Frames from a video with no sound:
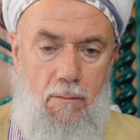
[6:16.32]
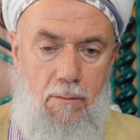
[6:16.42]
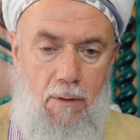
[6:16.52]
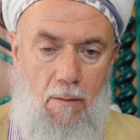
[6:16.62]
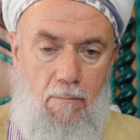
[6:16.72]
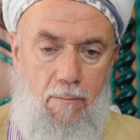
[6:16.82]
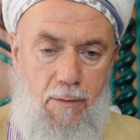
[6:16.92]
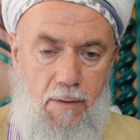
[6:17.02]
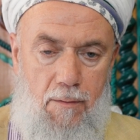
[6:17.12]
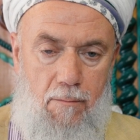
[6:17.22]
some
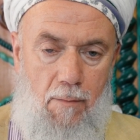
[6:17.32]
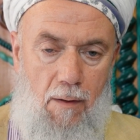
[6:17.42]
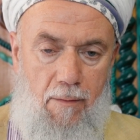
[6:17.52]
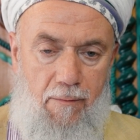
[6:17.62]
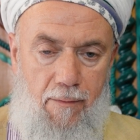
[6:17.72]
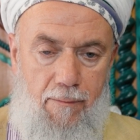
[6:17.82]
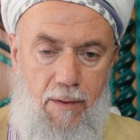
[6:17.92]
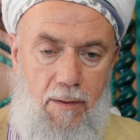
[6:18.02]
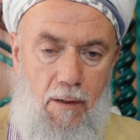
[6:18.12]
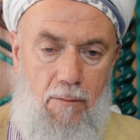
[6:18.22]
maybe
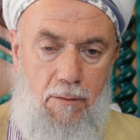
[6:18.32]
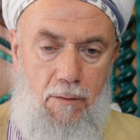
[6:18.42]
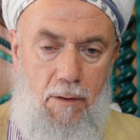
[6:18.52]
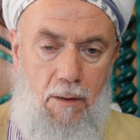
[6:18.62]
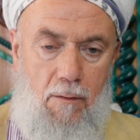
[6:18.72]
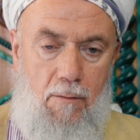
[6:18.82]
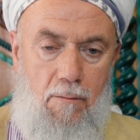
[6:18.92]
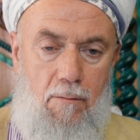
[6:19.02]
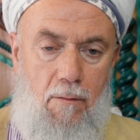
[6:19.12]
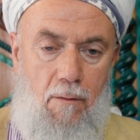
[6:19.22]
50,000 years
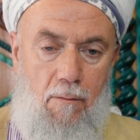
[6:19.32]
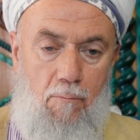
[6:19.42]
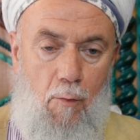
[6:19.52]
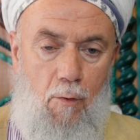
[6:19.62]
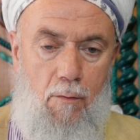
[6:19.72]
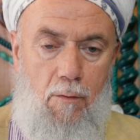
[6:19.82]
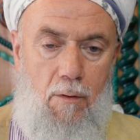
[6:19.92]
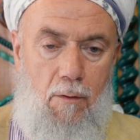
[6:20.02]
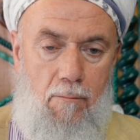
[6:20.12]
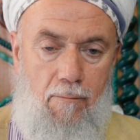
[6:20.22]
ago or more,
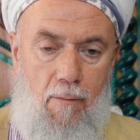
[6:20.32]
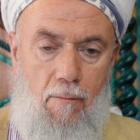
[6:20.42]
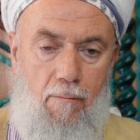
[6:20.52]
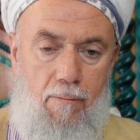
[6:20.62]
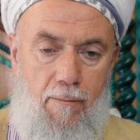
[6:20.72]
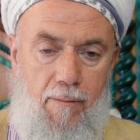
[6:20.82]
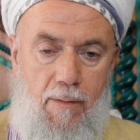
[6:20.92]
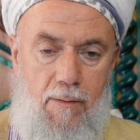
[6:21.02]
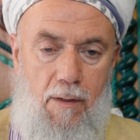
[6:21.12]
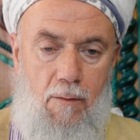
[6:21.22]
from
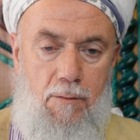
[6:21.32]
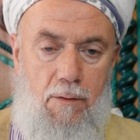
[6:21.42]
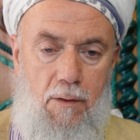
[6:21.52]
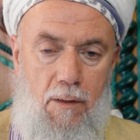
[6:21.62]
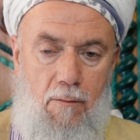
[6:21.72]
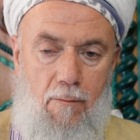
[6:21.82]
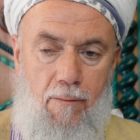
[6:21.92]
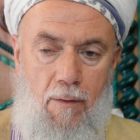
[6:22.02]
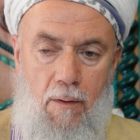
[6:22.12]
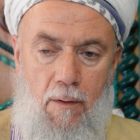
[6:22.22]
50,000 years of
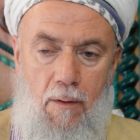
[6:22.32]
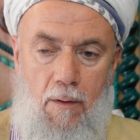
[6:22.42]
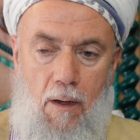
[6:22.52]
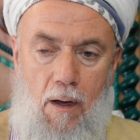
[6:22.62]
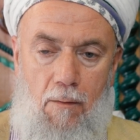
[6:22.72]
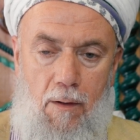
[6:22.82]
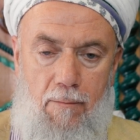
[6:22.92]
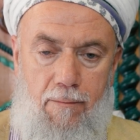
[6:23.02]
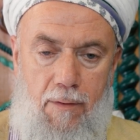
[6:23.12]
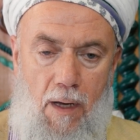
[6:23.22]

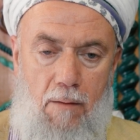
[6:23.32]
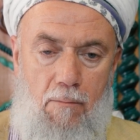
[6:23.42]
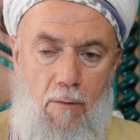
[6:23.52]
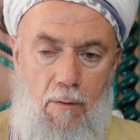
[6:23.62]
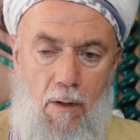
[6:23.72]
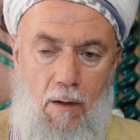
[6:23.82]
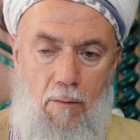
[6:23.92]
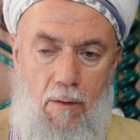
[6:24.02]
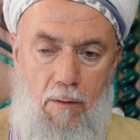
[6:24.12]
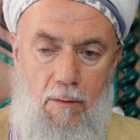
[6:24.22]
our time or
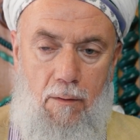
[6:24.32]
our